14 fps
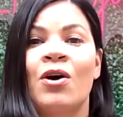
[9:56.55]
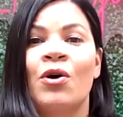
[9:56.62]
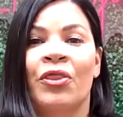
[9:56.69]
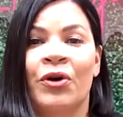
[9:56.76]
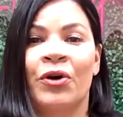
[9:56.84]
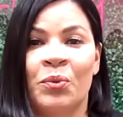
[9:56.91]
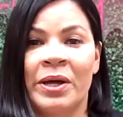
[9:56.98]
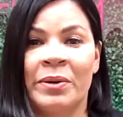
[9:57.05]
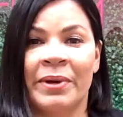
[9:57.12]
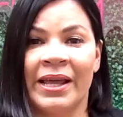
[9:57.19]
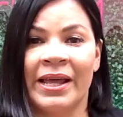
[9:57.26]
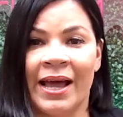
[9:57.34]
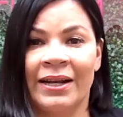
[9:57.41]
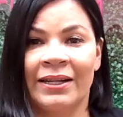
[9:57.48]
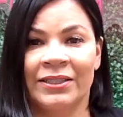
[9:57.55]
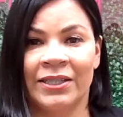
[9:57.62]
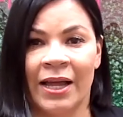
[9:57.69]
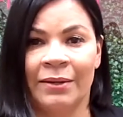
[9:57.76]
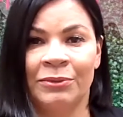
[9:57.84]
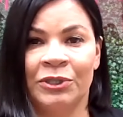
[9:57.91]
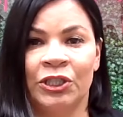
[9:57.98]
The One Bite at a
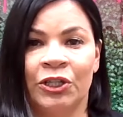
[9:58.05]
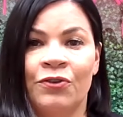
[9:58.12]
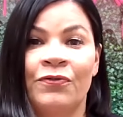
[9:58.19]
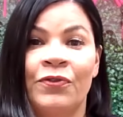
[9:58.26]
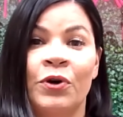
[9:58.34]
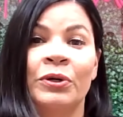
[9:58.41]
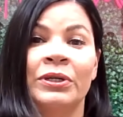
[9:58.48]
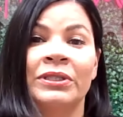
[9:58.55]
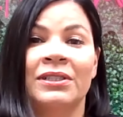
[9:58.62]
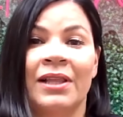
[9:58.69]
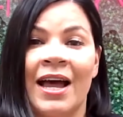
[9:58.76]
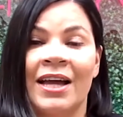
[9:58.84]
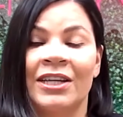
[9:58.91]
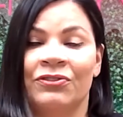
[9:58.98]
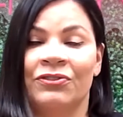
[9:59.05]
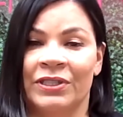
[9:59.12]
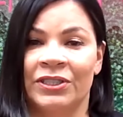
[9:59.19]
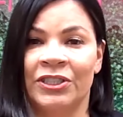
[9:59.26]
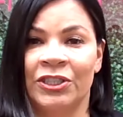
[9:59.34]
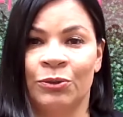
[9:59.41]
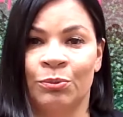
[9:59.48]
Time Show
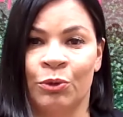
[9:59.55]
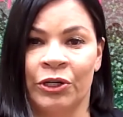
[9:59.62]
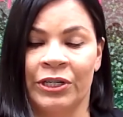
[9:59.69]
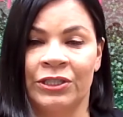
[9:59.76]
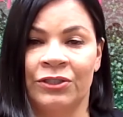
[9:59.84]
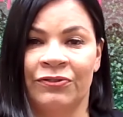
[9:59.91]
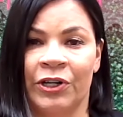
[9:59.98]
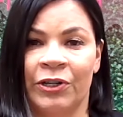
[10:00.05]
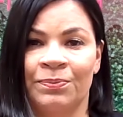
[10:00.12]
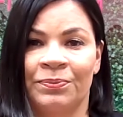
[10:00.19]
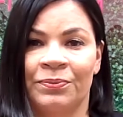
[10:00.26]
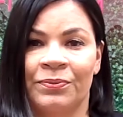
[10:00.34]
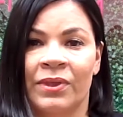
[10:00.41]
/Vintage Mortgage Firm.